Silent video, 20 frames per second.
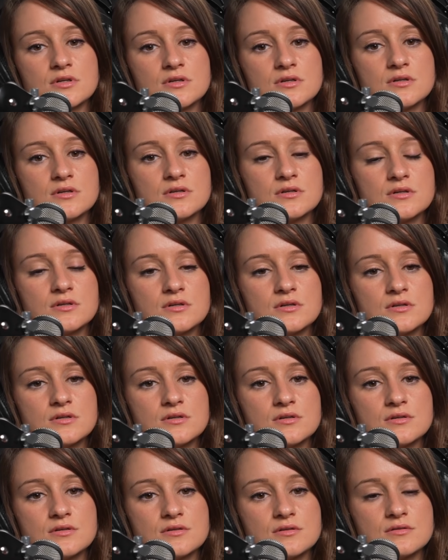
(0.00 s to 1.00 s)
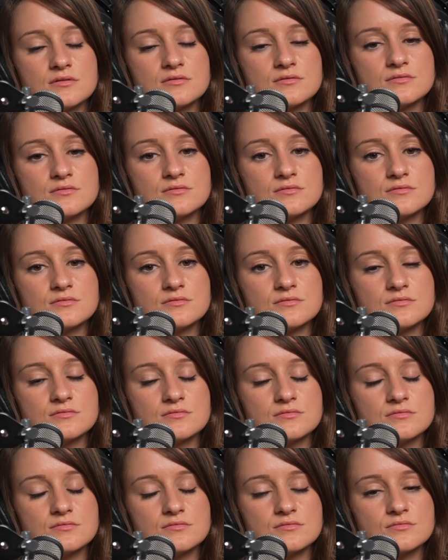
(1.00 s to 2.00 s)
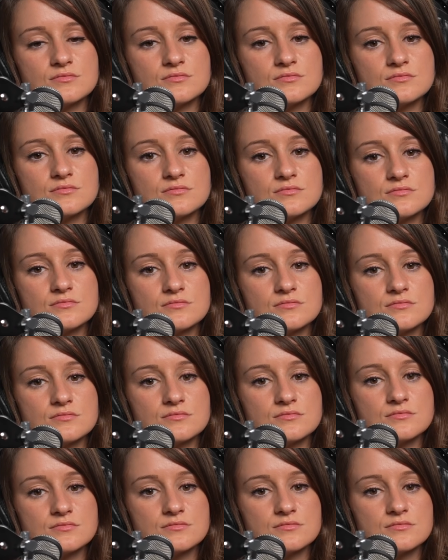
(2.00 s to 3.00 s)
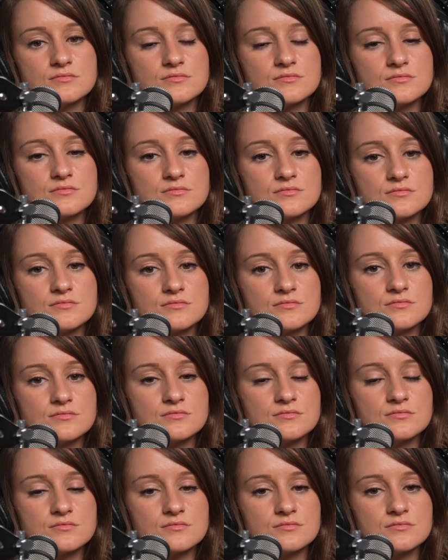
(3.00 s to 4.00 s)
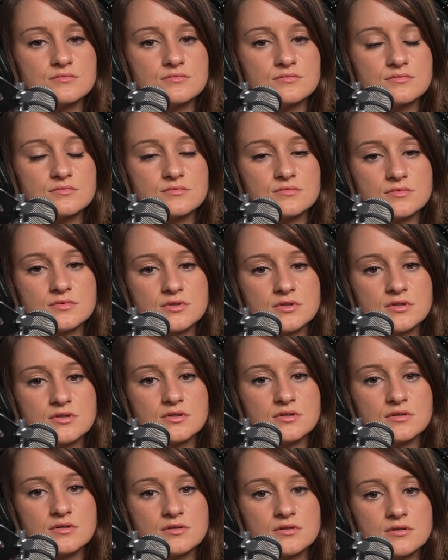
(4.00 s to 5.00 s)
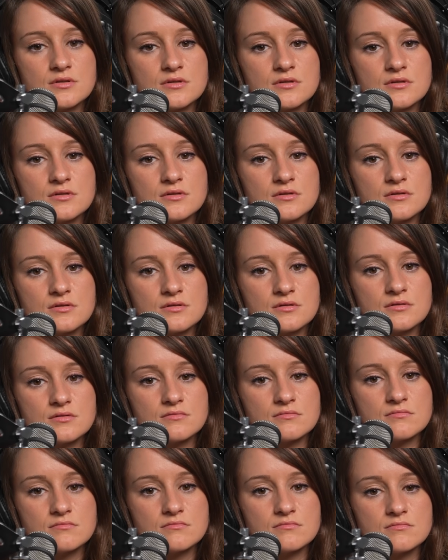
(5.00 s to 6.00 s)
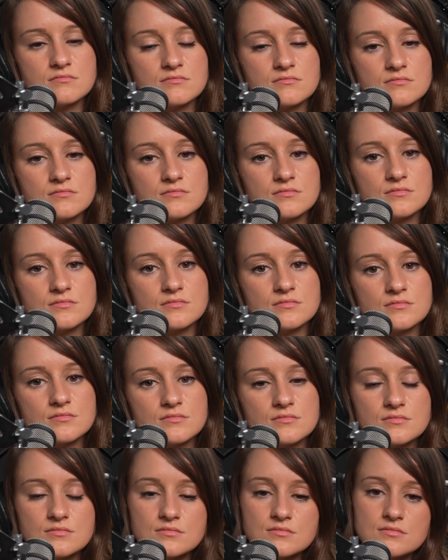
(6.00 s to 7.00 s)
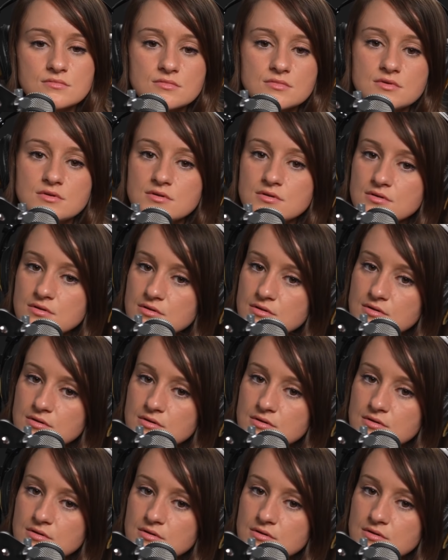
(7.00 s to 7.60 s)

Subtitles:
(silent)